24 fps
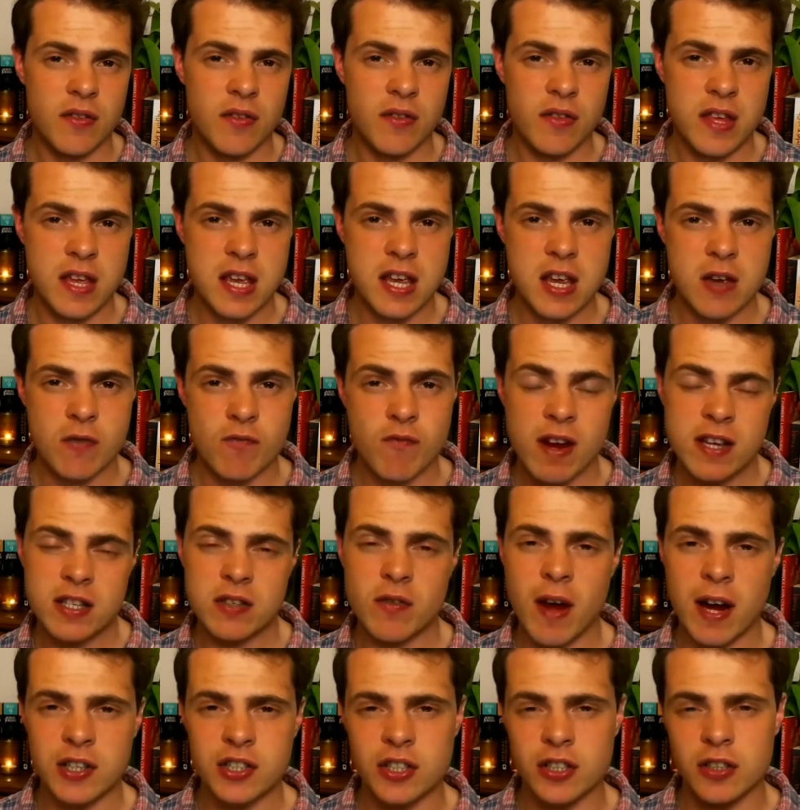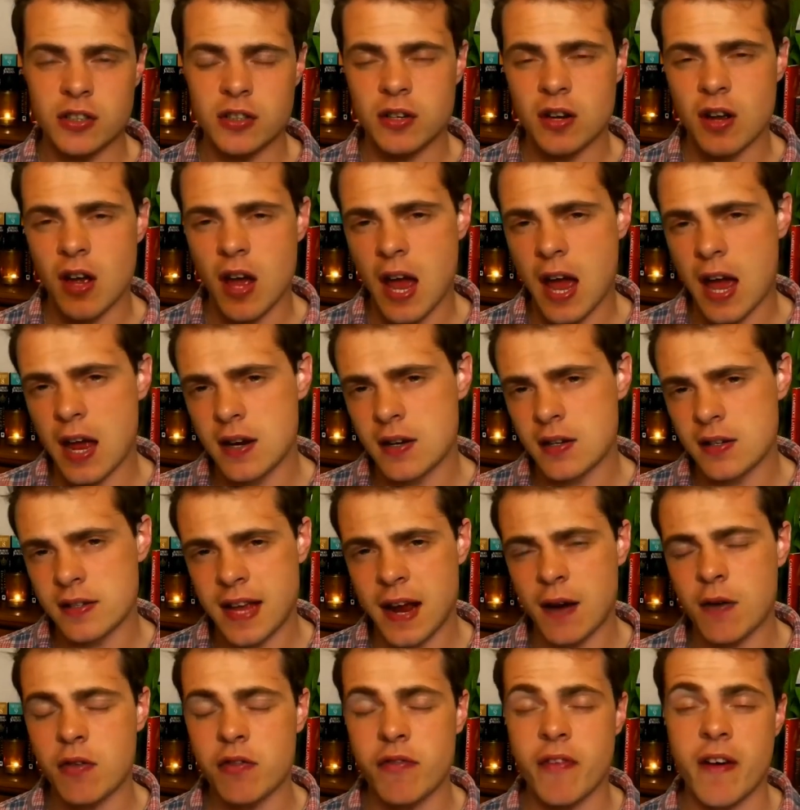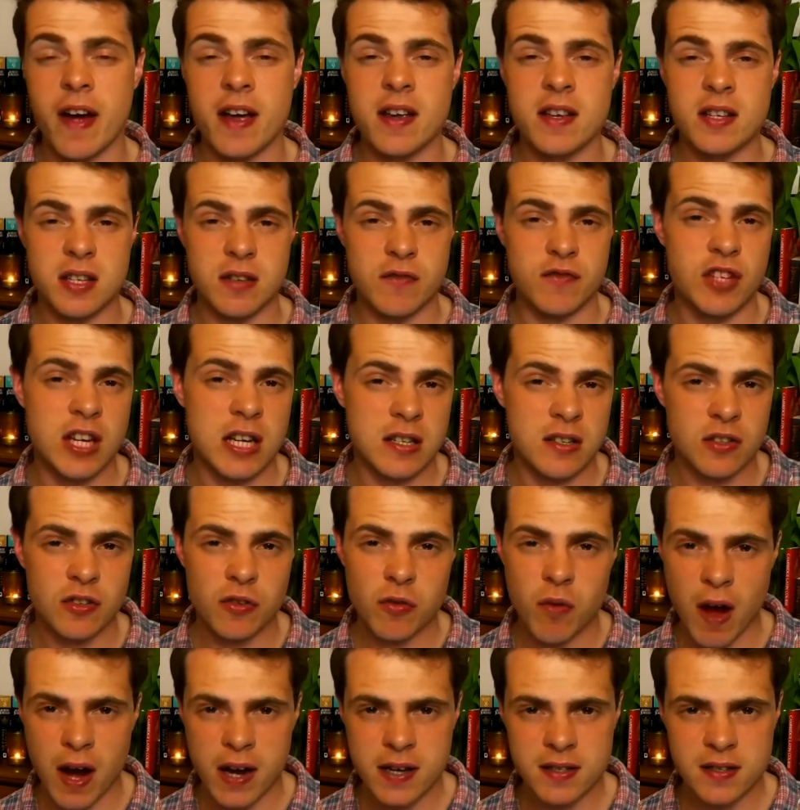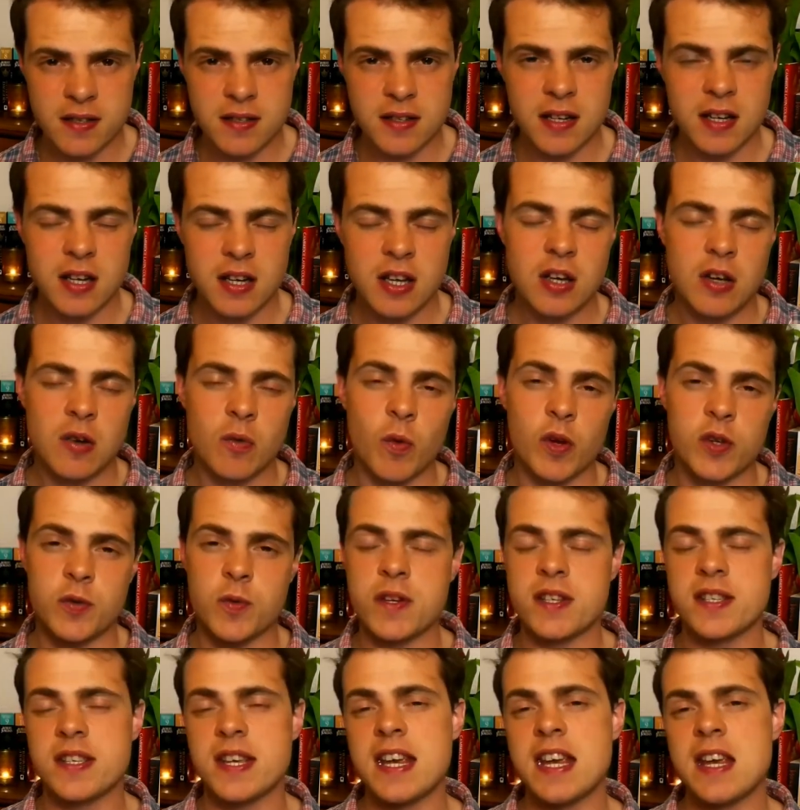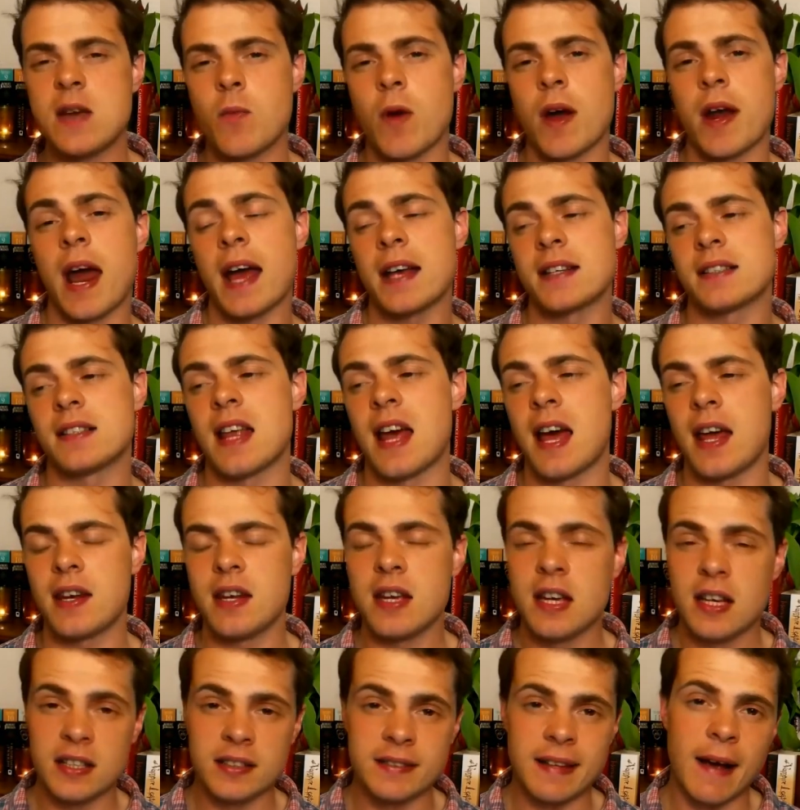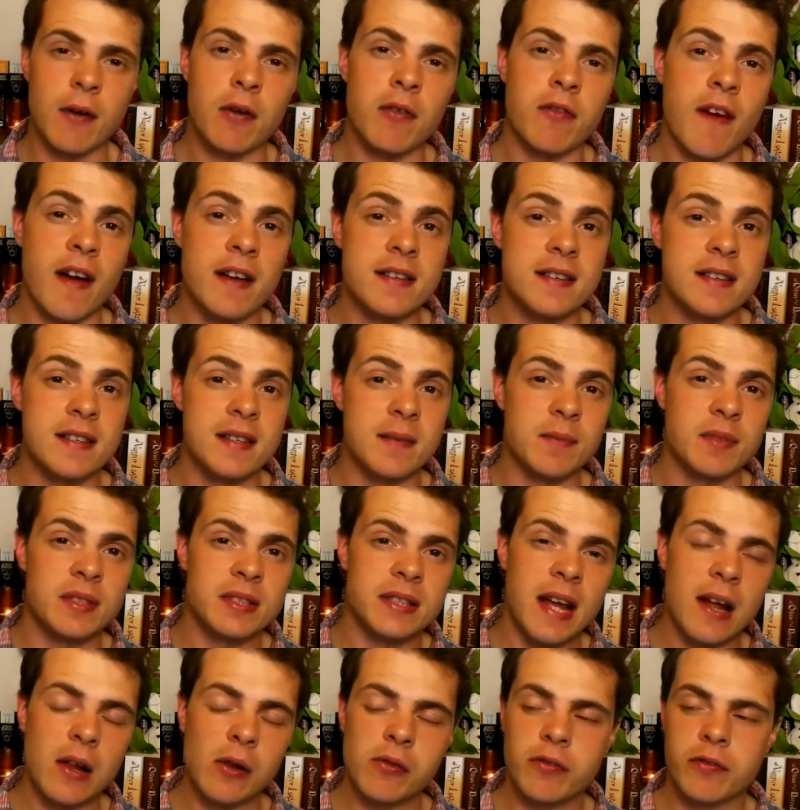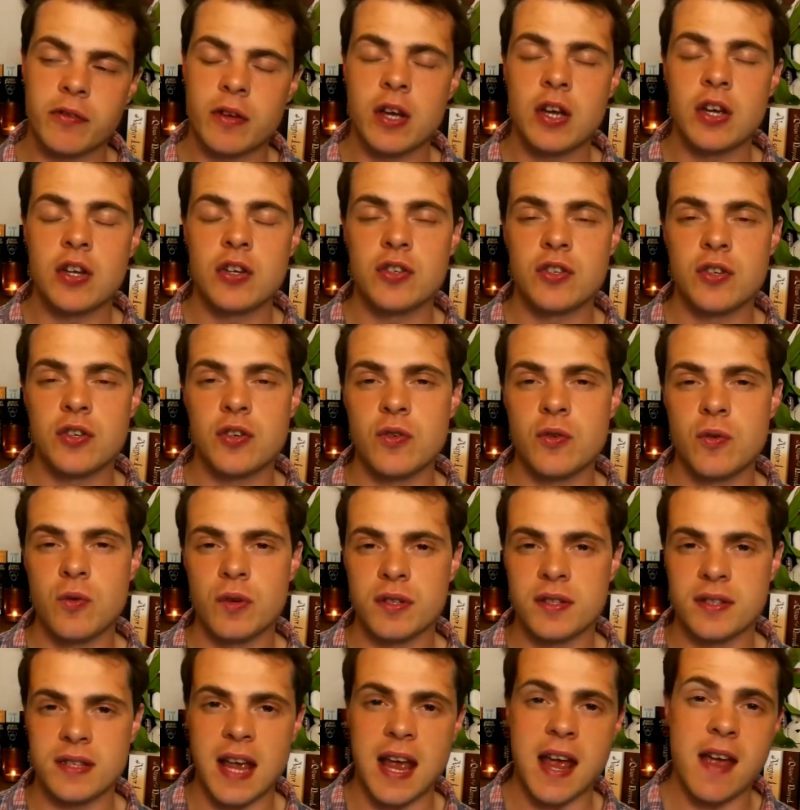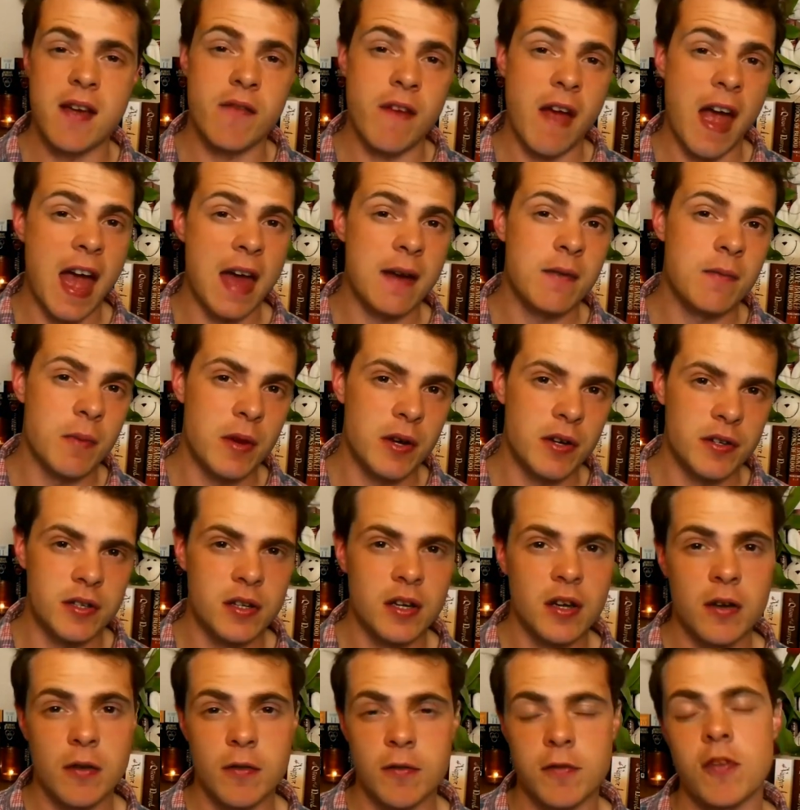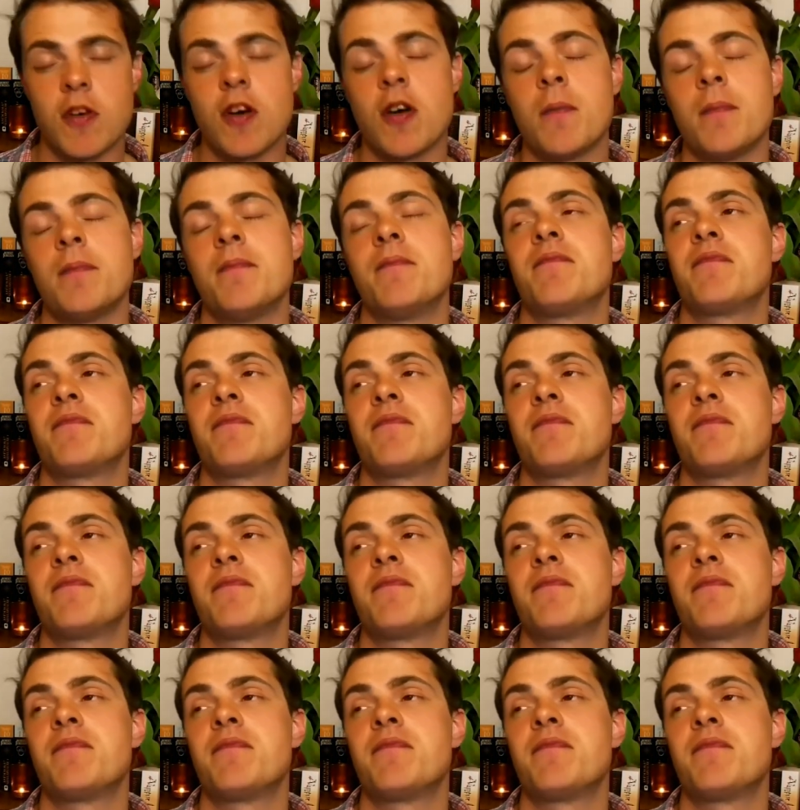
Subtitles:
the resurrection and sacrifice of Jesus Christ, which we see when Aslan sacrifices himself to save Edmund from